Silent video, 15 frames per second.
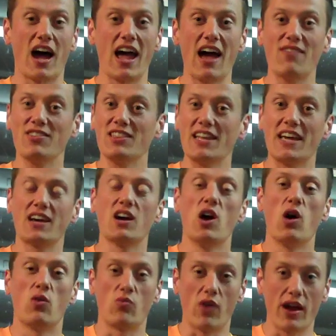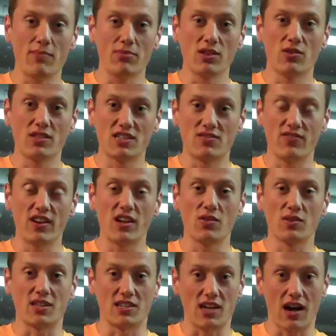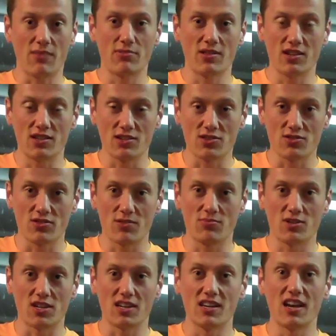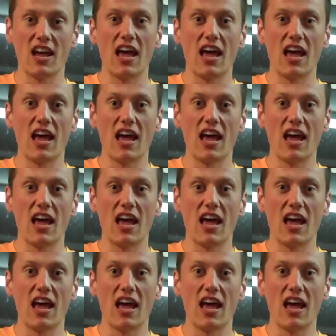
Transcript: I have a link right below this video at the top of the description,